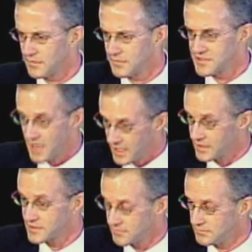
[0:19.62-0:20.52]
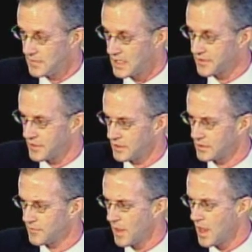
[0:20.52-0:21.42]
science, I
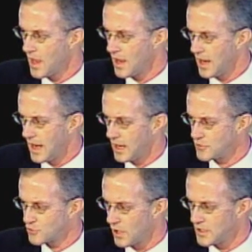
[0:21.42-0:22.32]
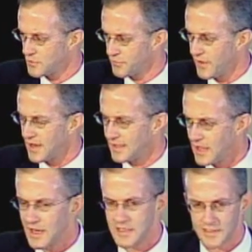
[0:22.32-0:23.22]
think, and trying to find
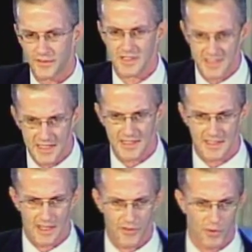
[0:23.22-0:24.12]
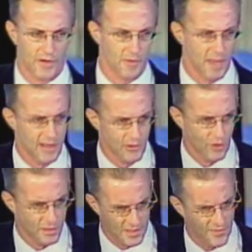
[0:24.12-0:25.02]
lines of consistency through different
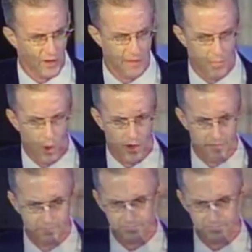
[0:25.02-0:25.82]
manuscripts is very important